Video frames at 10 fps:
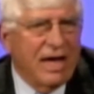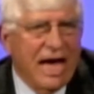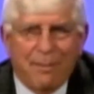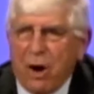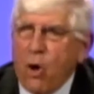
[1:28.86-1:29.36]

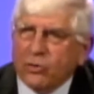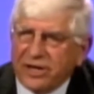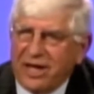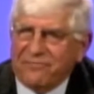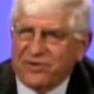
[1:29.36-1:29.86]
I'm old
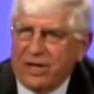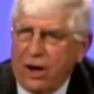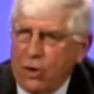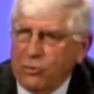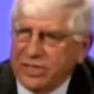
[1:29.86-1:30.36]
enough to
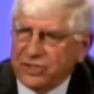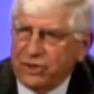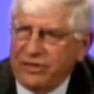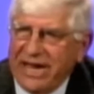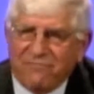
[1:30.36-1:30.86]
know that
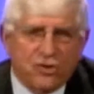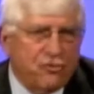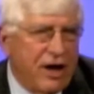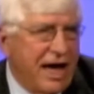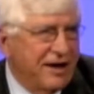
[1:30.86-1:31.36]
you never
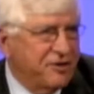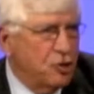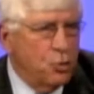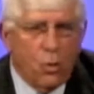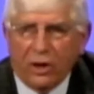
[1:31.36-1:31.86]
try
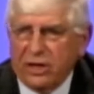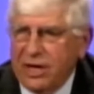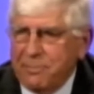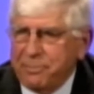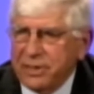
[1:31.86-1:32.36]
to one
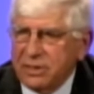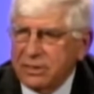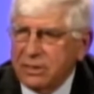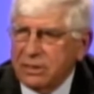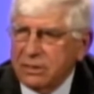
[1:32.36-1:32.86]
up
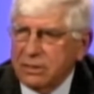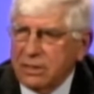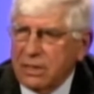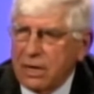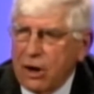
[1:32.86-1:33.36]

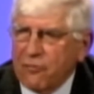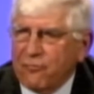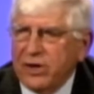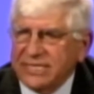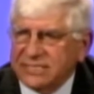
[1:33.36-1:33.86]
our
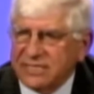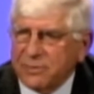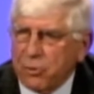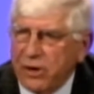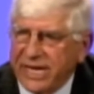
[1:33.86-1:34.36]
friends in the
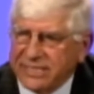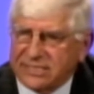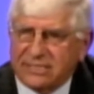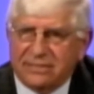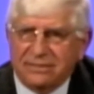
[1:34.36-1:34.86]

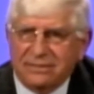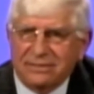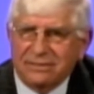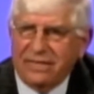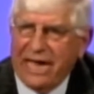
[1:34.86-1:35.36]
press.
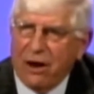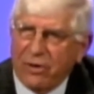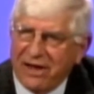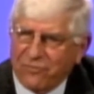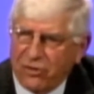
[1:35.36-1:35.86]

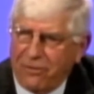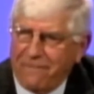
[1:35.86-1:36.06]
However,